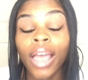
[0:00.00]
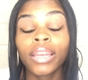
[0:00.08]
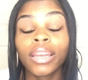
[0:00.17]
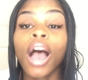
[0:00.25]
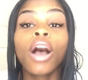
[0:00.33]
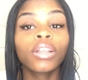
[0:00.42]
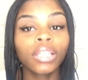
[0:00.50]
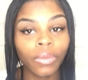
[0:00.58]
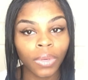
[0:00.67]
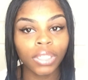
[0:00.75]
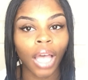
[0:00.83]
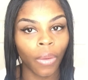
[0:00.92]
Not only
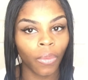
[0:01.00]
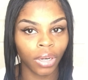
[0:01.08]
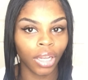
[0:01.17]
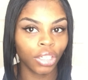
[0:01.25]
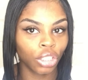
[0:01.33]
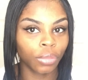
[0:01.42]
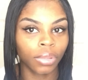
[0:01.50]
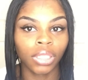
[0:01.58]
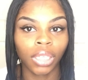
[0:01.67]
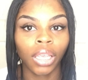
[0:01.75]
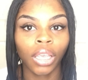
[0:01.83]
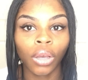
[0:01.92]
was I
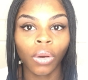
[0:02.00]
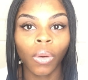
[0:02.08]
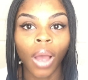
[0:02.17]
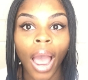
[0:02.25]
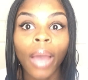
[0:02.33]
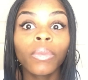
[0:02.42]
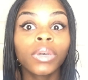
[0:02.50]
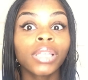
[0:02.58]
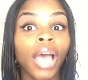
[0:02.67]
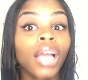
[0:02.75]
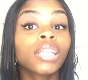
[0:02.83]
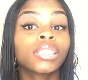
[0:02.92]
100% healed, I was
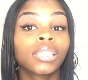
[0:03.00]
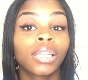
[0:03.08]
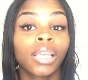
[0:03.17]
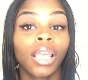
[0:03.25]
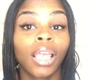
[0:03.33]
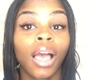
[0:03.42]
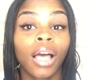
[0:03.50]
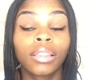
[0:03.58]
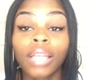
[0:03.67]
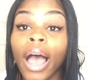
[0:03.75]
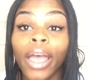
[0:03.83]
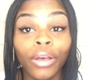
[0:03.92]
actually a
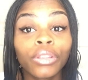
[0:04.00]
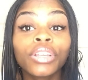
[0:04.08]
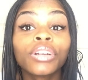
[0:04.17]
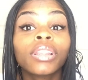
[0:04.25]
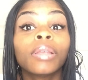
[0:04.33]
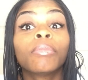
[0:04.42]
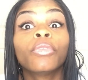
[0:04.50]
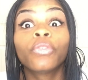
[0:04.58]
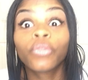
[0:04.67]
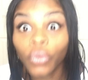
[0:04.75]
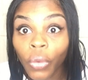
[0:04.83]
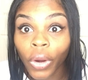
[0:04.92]
lot healthier than
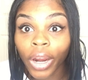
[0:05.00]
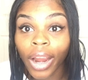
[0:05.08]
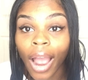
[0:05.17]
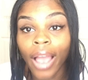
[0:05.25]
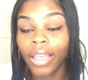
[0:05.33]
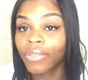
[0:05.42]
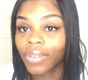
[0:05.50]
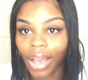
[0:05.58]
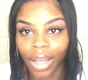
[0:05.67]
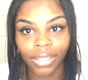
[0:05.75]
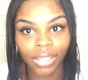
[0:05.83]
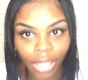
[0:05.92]
before I even
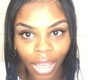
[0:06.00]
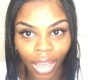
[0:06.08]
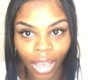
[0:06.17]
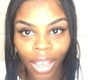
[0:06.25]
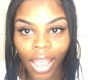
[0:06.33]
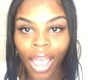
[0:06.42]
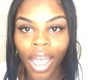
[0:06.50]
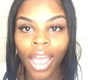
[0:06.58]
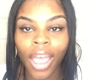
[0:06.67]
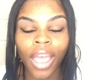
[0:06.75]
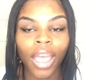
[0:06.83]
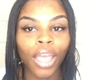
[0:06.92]
got sick.
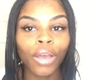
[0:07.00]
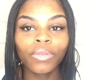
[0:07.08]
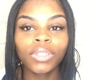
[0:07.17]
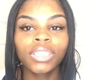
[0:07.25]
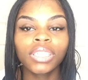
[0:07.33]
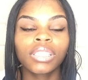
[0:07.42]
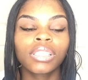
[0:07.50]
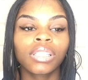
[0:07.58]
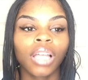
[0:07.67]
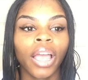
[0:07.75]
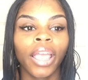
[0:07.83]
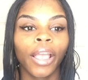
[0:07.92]
It was just
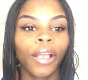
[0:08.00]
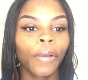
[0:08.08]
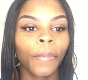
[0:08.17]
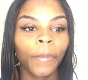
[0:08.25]
like